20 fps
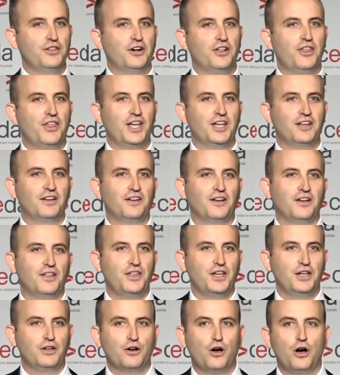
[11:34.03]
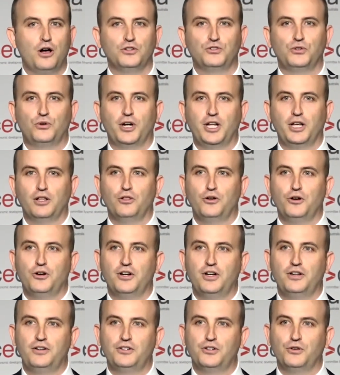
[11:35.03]
and I think Kyle's already
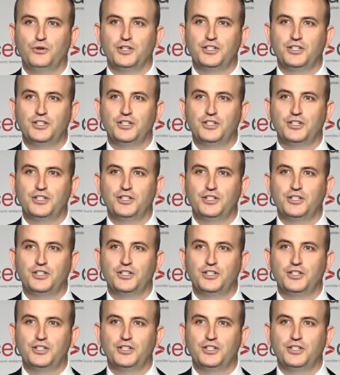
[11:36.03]
alluded to